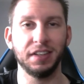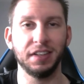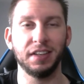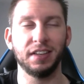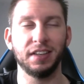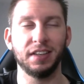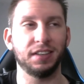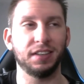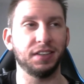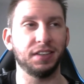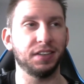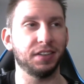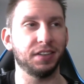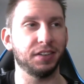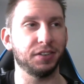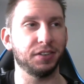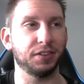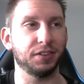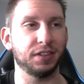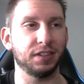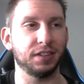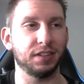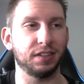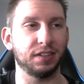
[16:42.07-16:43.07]
You know,
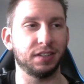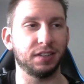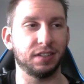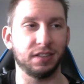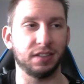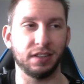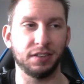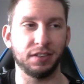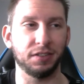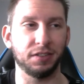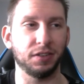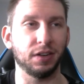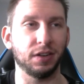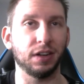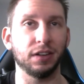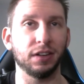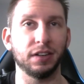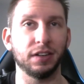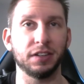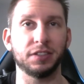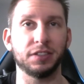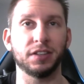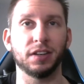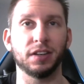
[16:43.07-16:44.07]
because I don't know how long
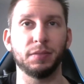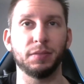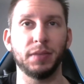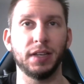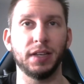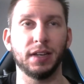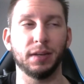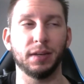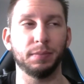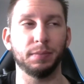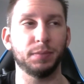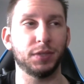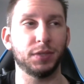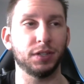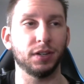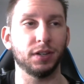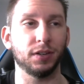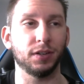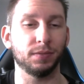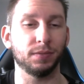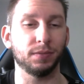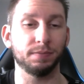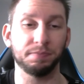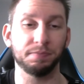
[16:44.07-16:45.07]
it's gonna be up.
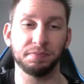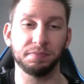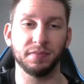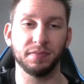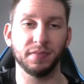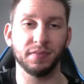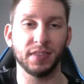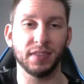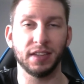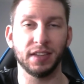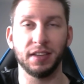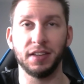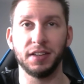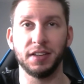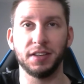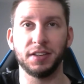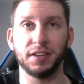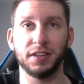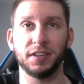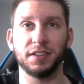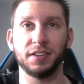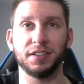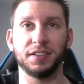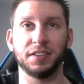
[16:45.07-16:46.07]
So
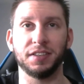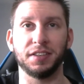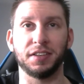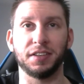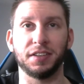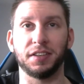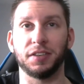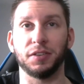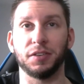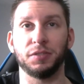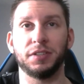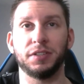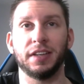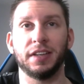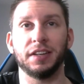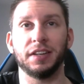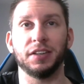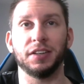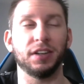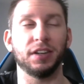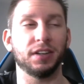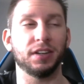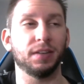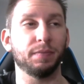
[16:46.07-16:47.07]
go take a
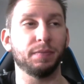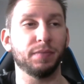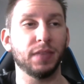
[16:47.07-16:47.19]
look.